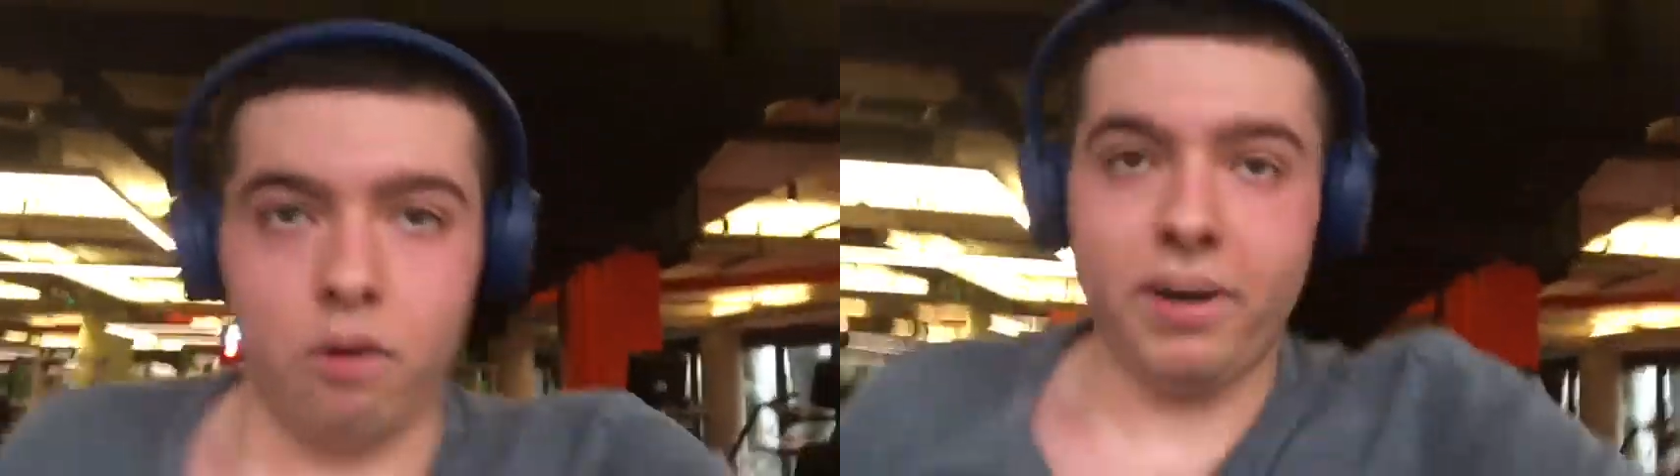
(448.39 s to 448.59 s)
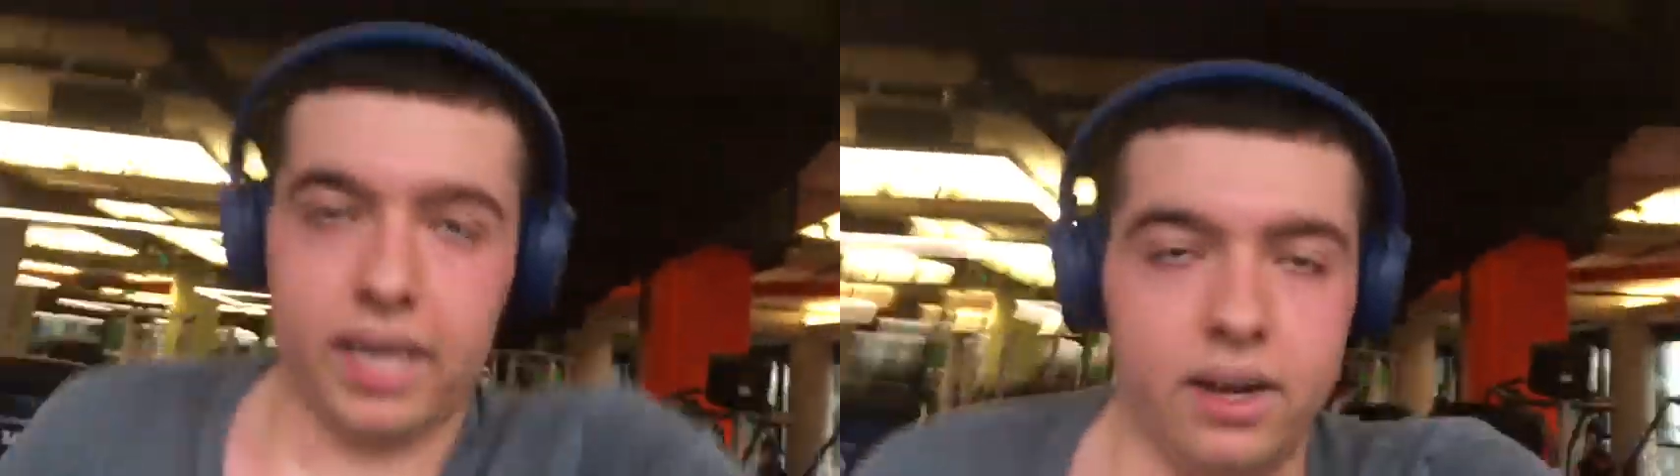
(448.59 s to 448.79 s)

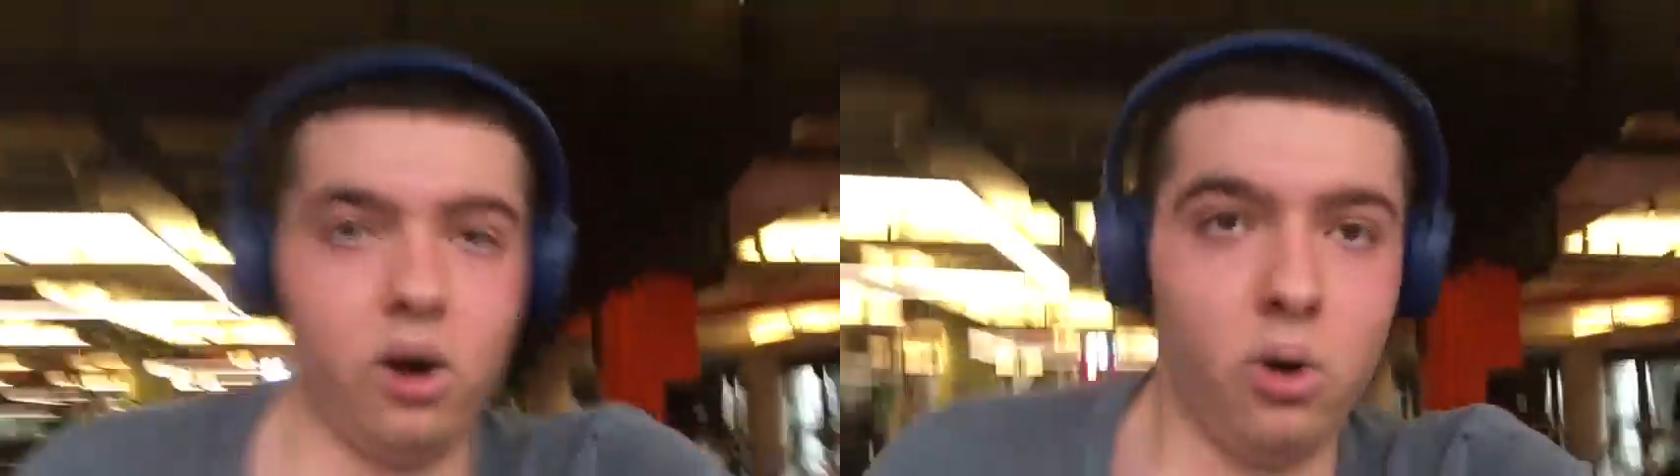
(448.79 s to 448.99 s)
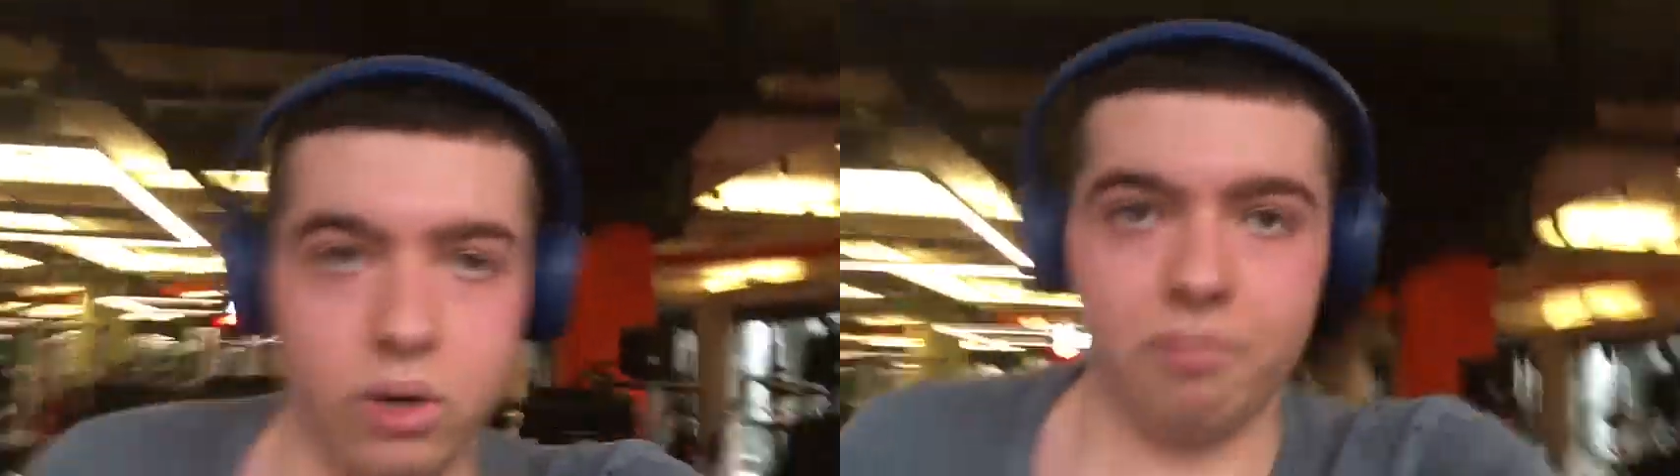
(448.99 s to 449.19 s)
I can
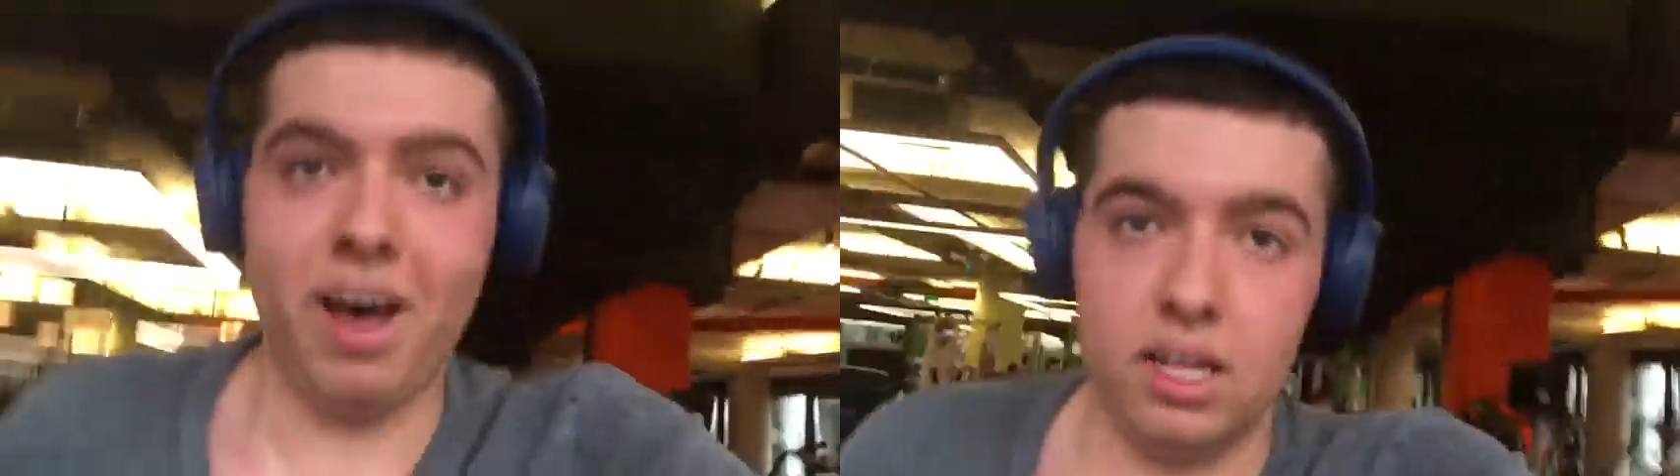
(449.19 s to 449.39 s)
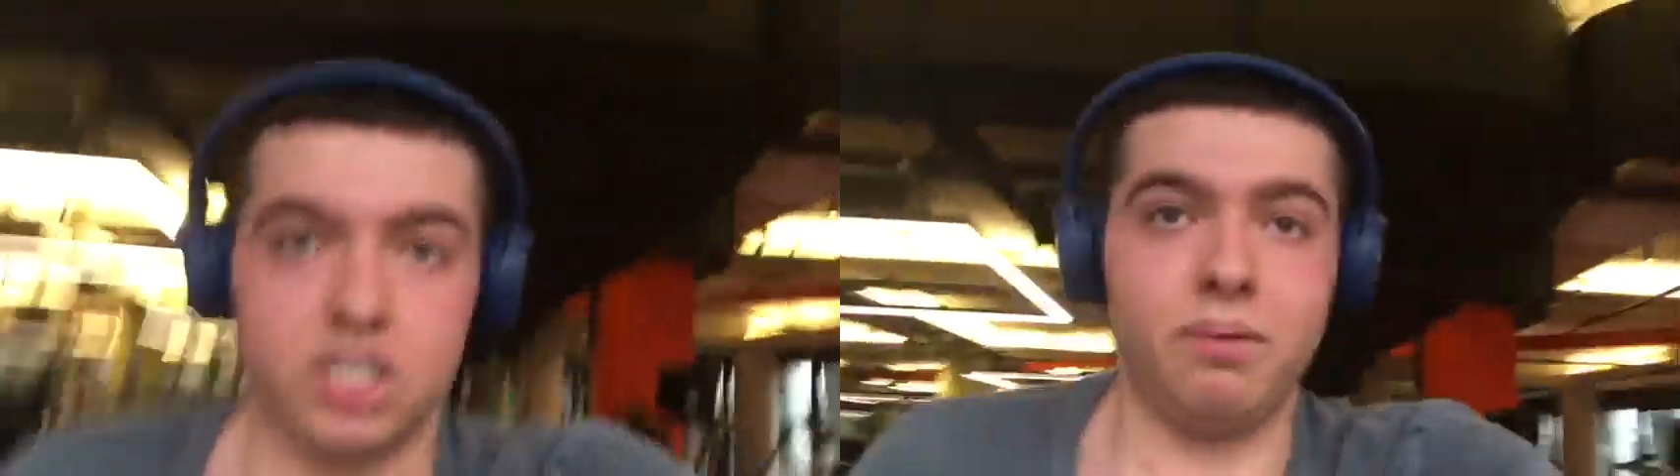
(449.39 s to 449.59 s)
hold it
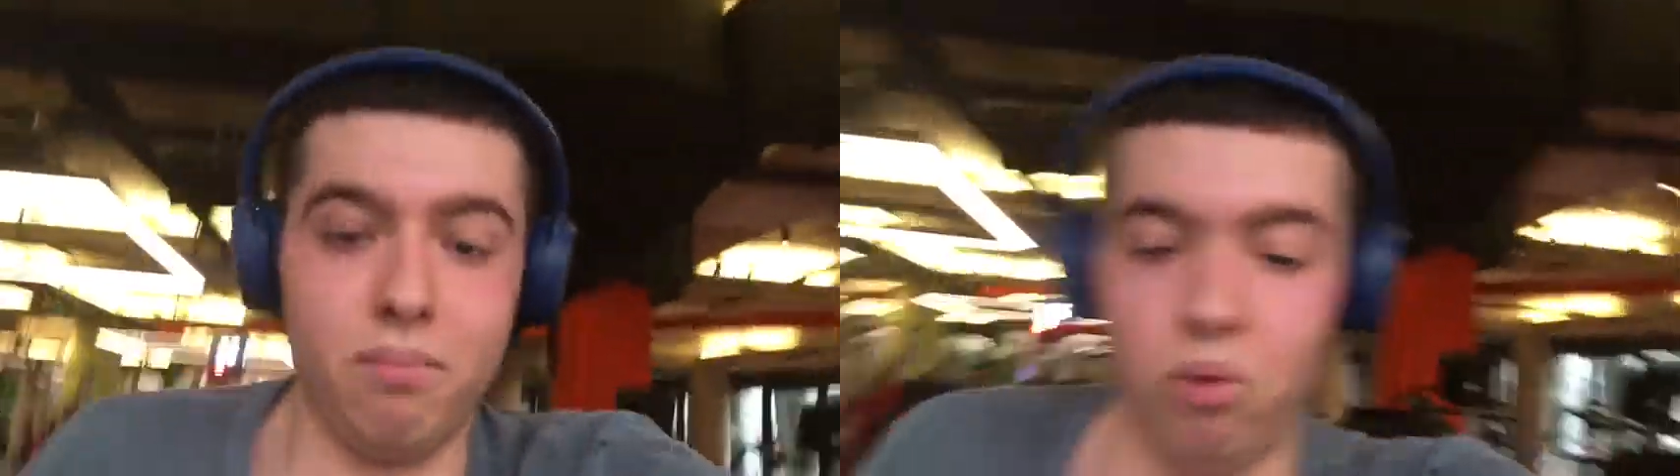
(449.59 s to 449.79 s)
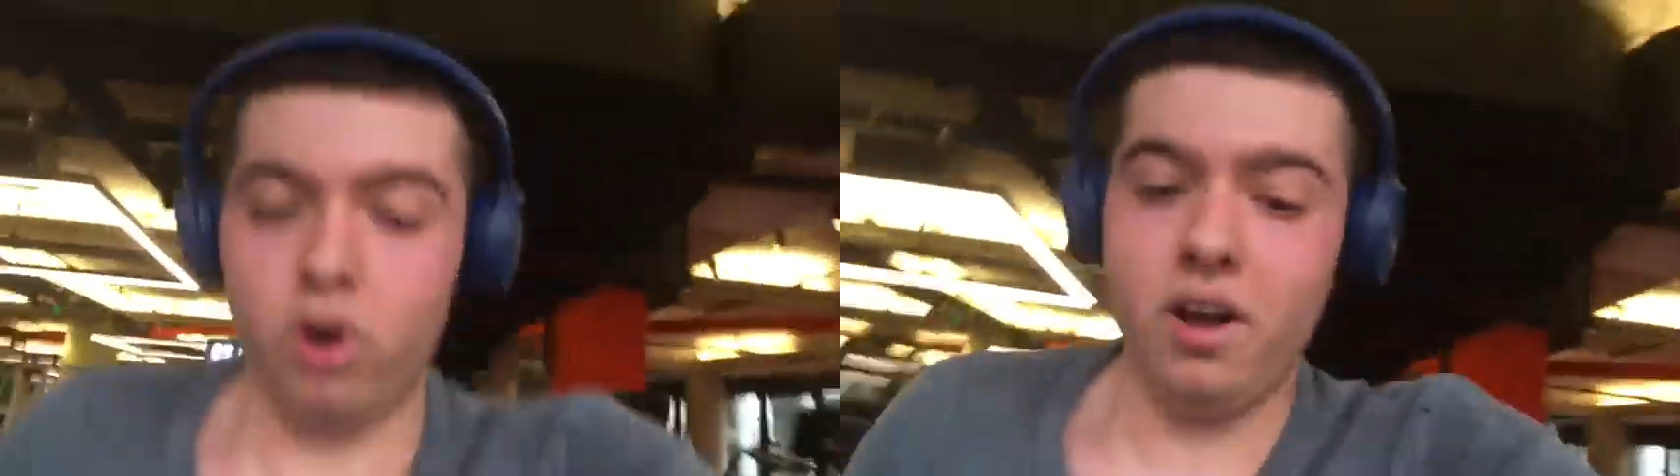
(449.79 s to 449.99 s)
balance a bit
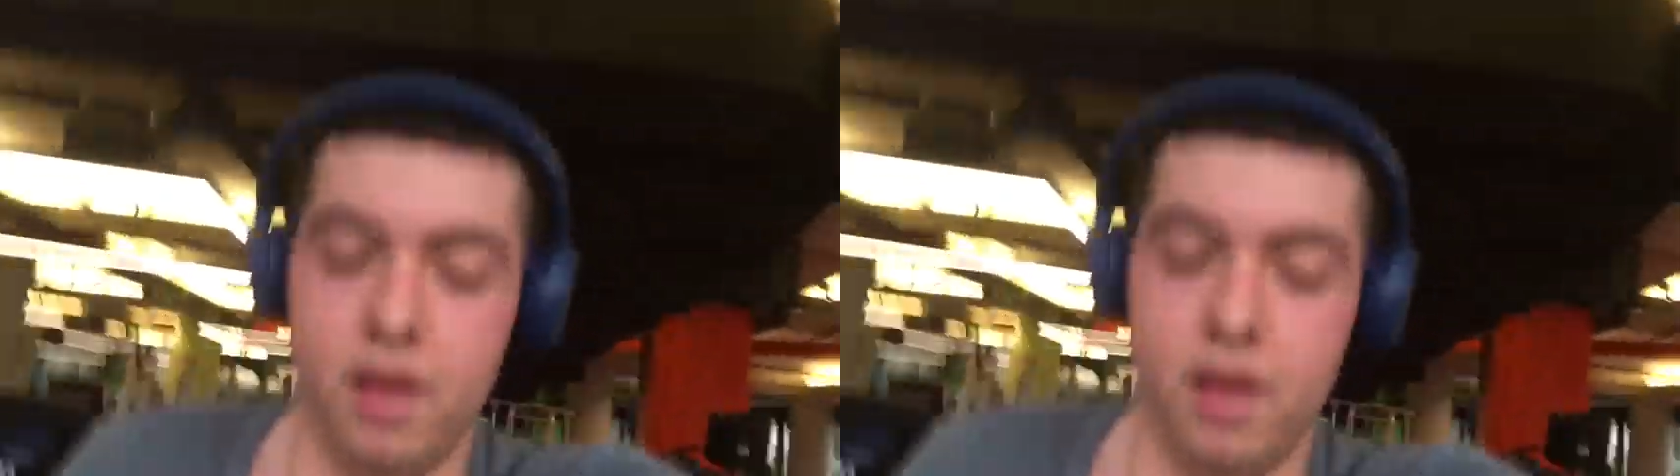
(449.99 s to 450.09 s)
more.